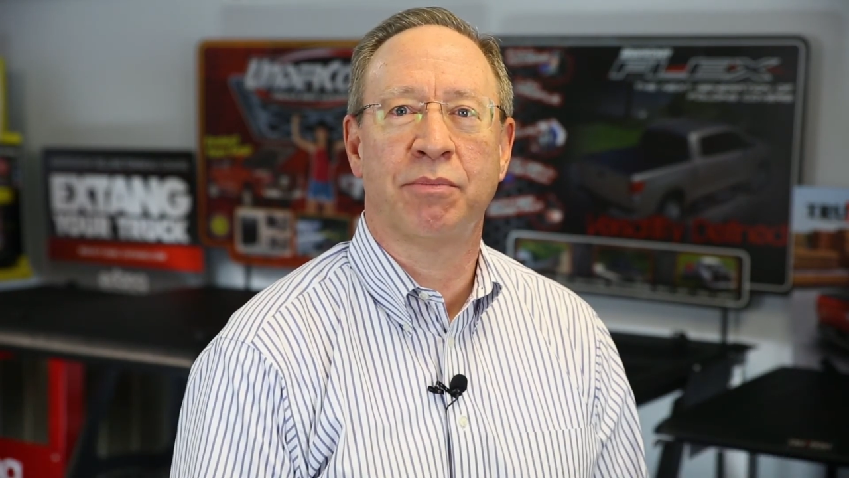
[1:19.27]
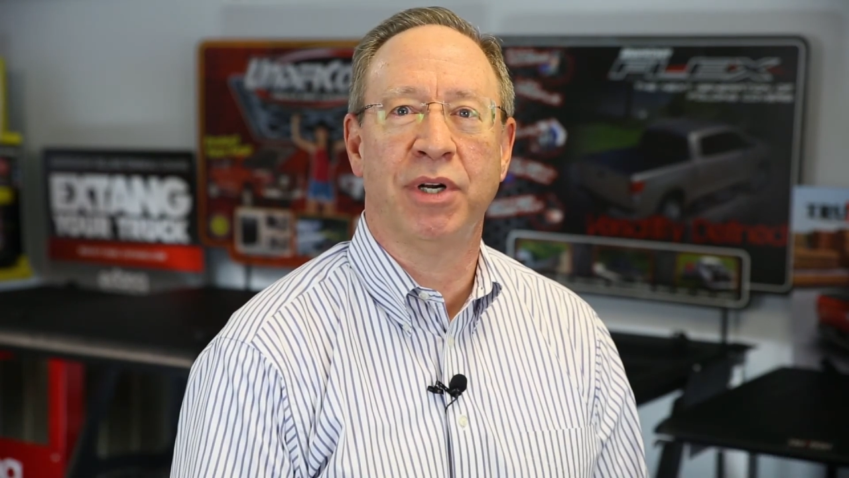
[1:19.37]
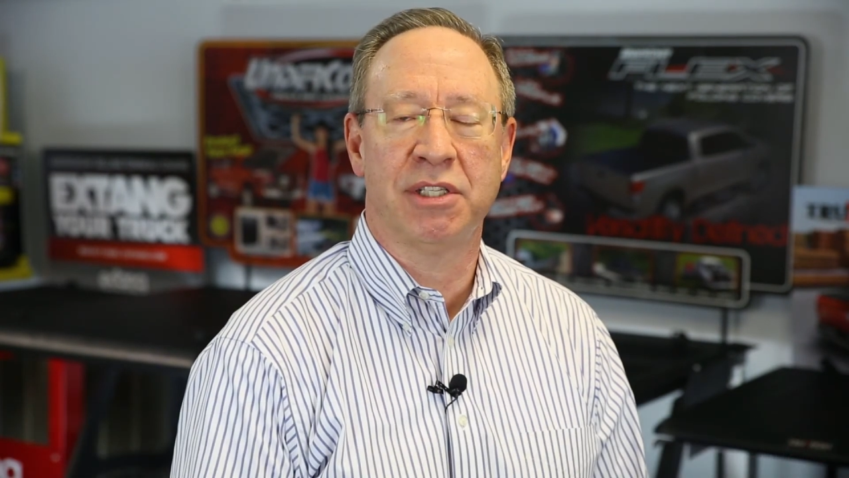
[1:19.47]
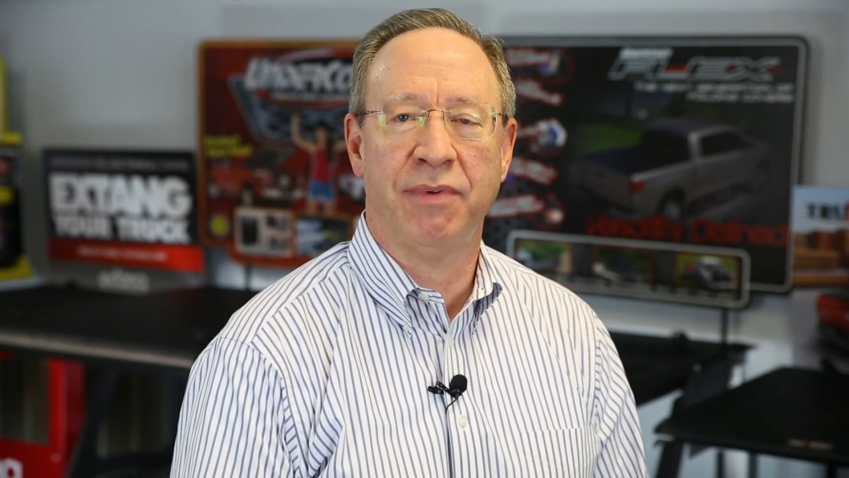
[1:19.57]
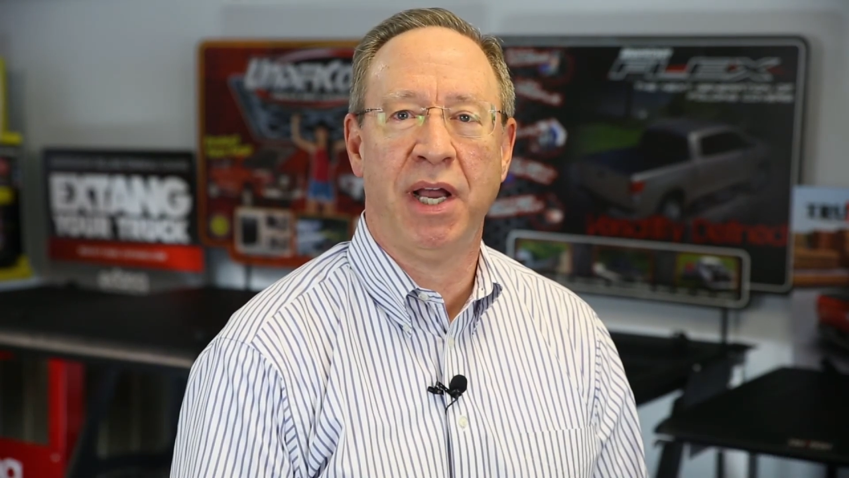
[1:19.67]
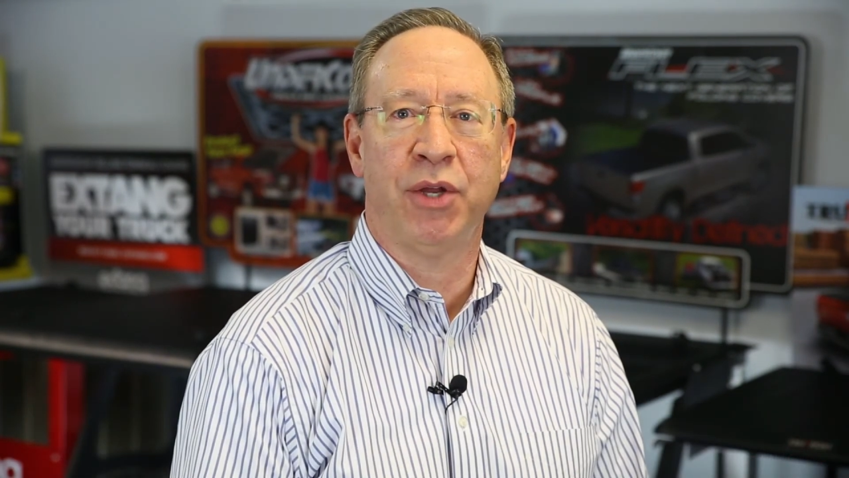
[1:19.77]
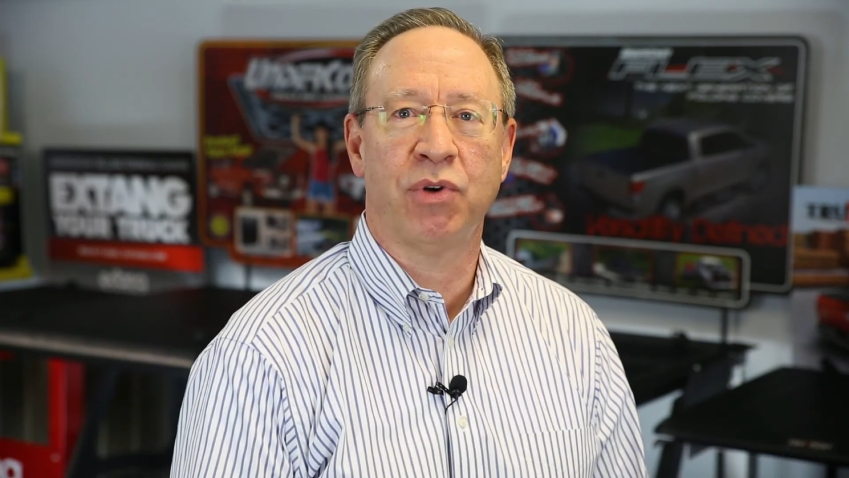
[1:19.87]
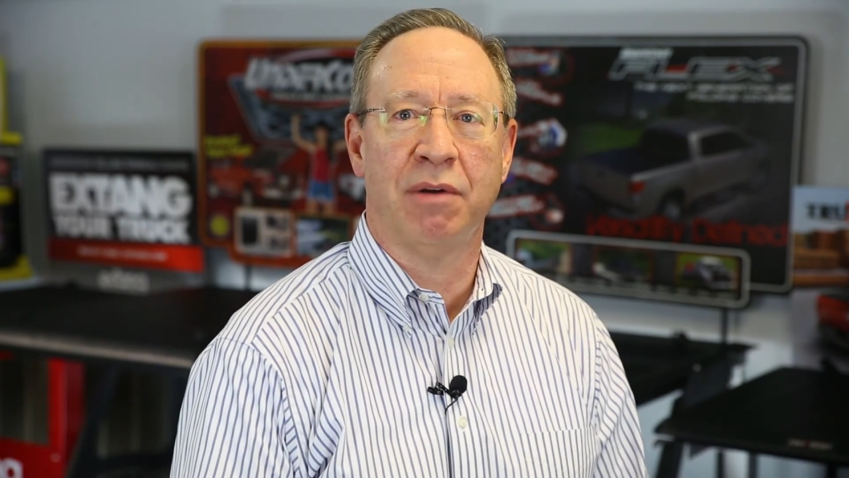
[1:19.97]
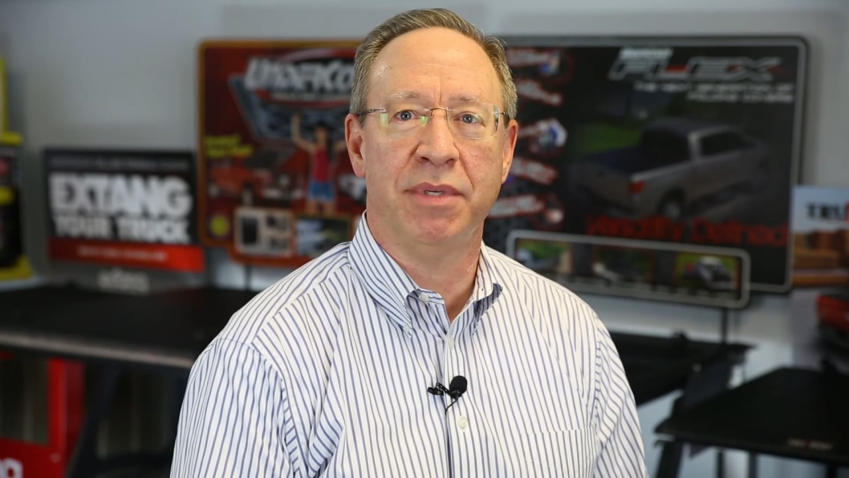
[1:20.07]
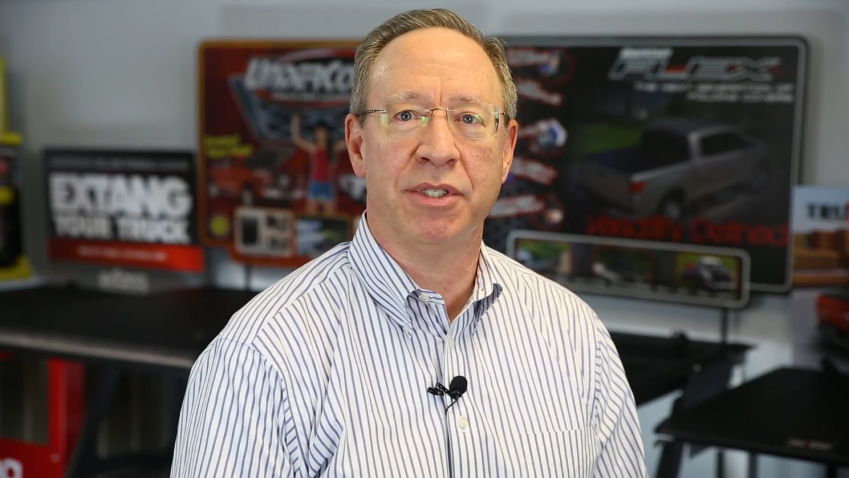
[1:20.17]
brings value
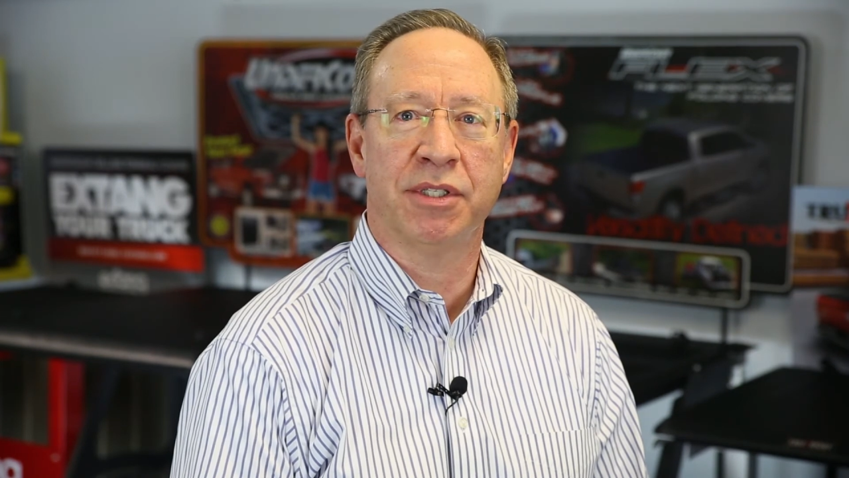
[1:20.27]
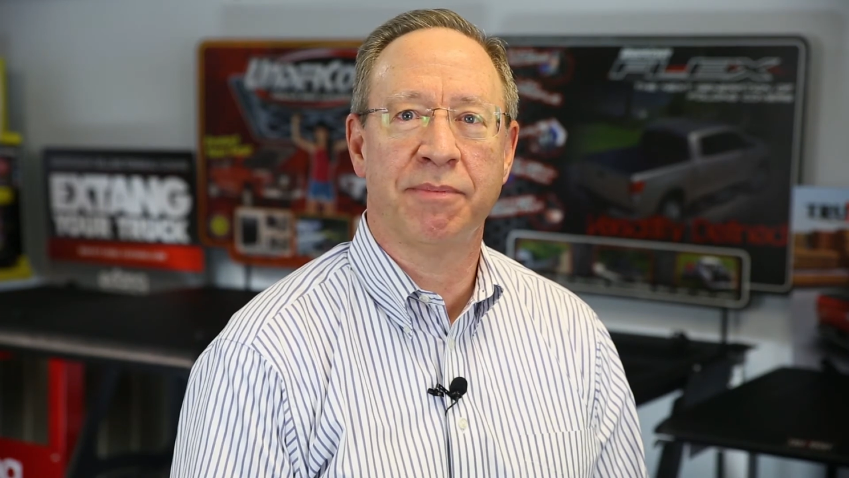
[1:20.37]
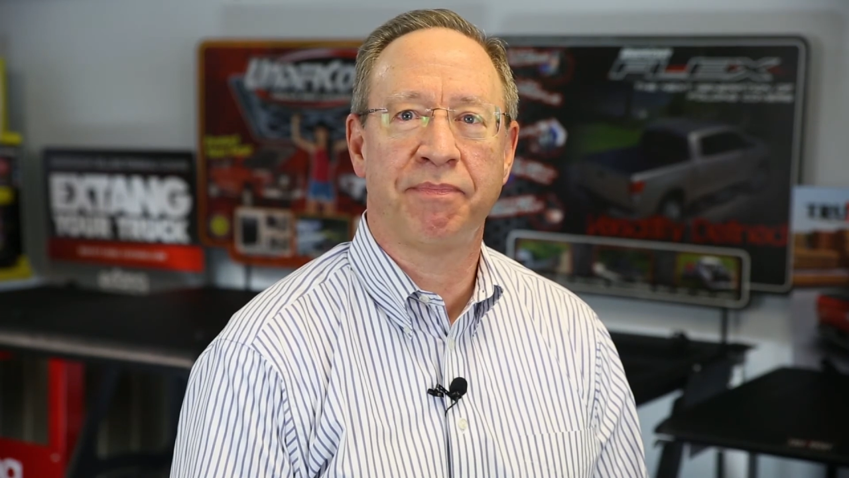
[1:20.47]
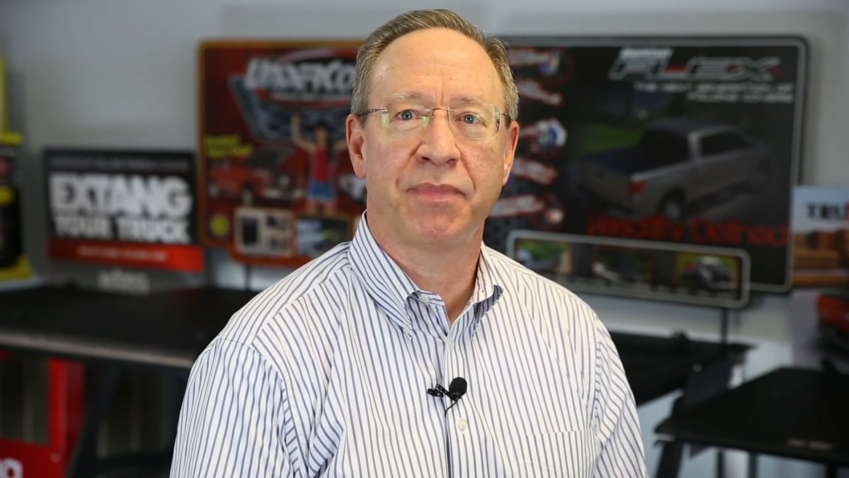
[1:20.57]
to our business.